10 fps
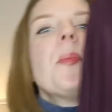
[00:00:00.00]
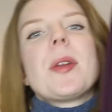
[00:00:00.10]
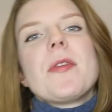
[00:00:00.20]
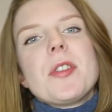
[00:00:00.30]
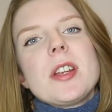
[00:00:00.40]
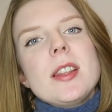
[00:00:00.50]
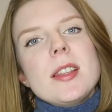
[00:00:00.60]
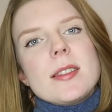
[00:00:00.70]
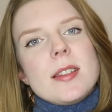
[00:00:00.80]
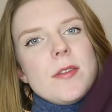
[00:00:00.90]
but I've got it in
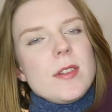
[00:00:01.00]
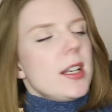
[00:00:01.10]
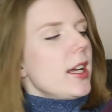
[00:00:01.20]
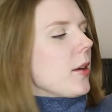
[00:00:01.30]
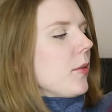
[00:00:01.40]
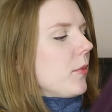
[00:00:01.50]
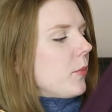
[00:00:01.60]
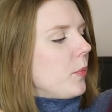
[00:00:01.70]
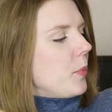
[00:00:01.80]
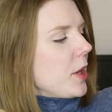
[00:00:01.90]
this lovely like
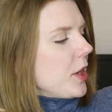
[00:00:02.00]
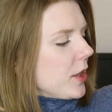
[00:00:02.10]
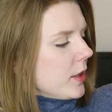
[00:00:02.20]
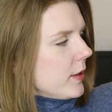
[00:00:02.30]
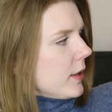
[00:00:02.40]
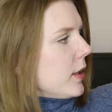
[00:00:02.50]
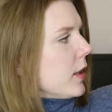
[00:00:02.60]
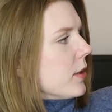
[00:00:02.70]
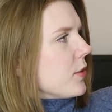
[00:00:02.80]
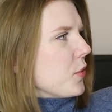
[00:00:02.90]

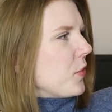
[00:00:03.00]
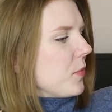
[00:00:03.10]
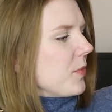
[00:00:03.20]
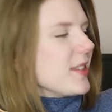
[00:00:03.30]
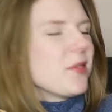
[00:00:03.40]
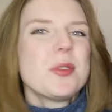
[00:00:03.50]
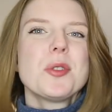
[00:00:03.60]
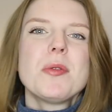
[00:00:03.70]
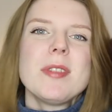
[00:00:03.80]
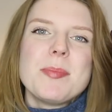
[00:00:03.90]
burgundy sort of, so would
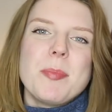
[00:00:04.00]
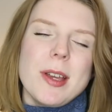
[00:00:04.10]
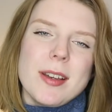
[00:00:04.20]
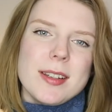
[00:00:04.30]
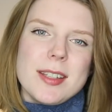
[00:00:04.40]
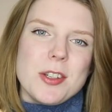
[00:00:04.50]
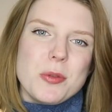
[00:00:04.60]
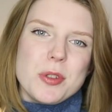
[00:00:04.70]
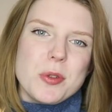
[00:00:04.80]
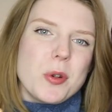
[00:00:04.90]
you call this burgundy or
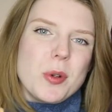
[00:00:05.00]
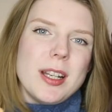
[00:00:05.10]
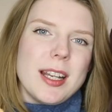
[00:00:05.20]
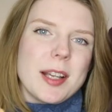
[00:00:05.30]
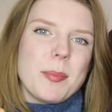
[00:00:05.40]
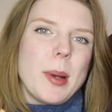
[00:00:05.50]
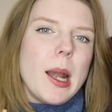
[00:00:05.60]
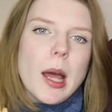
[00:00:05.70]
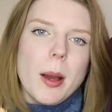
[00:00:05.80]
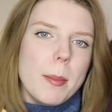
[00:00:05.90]
would you call it like
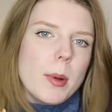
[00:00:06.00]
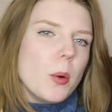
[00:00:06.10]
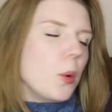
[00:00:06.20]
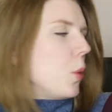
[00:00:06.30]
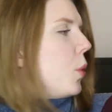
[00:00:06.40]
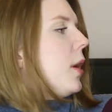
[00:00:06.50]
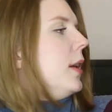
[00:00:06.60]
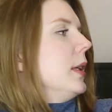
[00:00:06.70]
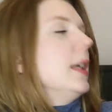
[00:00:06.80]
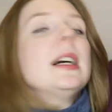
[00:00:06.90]
plum or,
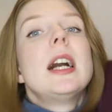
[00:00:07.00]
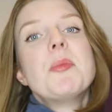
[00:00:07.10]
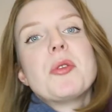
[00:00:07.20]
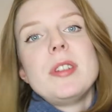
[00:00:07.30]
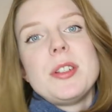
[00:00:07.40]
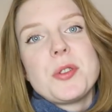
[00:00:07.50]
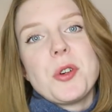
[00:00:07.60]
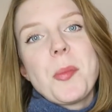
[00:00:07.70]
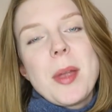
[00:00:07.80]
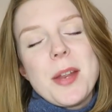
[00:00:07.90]
I'm not really
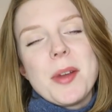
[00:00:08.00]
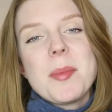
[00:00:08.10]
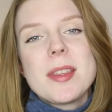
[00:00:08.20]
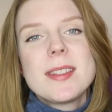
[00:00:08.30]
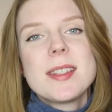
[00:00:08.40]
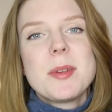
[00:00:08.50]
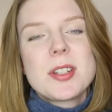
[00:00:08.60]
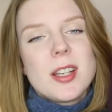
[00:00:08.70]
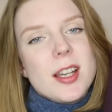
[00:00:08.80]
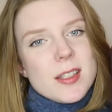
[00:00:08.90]
sure. Anyway, but this is a
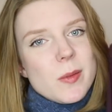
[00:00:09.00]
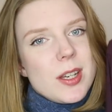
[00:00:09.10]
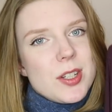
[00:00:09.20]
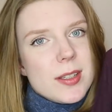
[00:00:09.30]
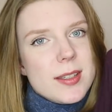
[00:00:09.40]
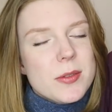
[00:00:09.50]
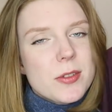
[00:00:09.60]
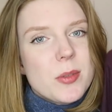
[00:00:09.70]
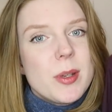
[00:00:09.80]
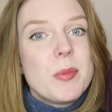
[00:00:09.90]
much lighter weight jersey, so it's
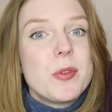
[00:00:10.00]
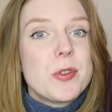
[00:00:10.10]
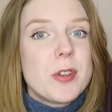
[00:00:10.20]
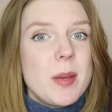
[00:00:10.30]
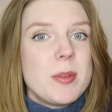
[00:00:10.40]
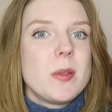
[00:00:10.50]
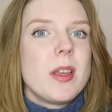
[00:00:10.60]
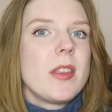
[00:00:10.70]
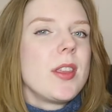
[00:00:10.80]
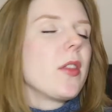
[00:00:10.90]
got a bit more drape to
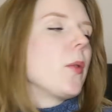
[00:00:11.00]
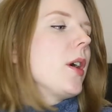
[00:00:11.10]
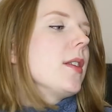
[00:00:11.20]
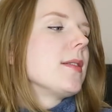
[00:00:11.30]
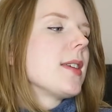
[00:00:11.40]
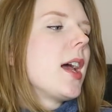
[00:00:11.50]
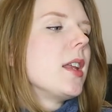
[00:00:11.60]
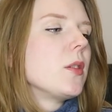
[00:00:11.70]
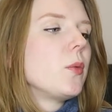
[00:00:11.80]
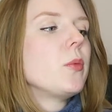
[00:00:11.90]
it than the other ones,
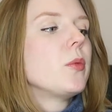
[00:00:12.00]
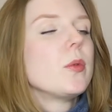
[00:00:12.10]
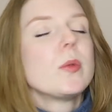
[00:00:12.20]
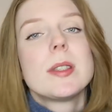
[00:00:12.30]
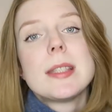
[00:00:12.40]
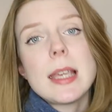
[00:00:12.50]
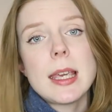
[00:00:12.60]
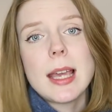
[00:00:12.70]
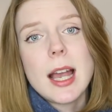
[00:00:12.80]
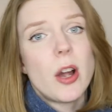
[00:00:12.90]
and we will
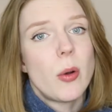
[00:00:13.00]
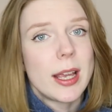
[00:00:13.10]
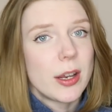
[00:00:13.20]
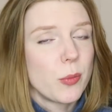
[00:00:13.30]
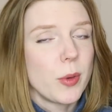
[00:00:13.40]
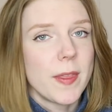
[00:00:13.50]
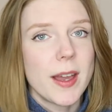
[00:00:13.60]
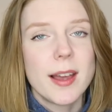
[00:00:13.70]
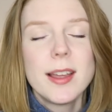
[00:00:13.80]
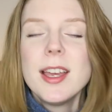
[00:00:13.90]
see how I get on with
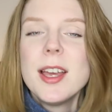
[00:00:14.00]
that.